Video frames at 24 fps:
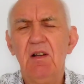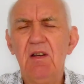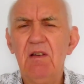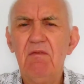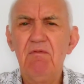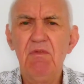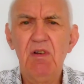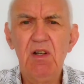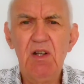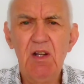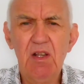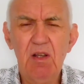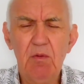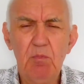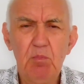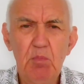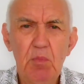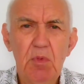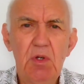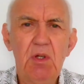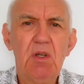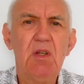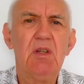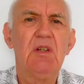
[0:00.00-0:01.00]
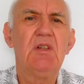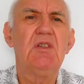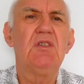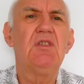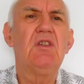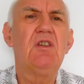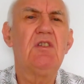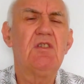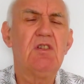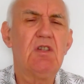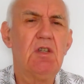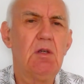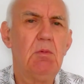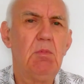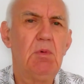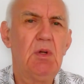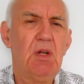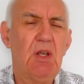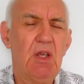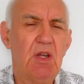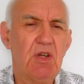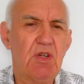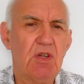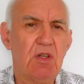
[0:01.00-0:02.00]
I really admired his
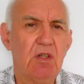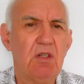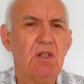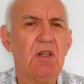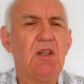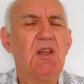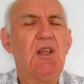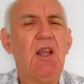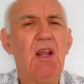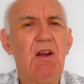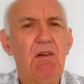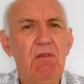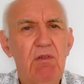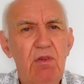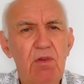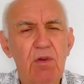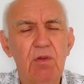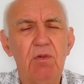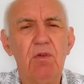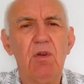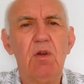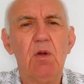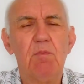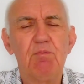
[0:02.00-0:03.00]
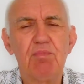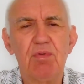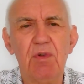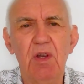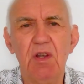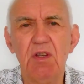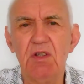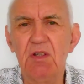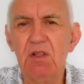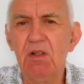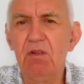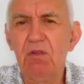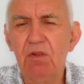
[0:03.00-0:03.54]
determination to carry on operating.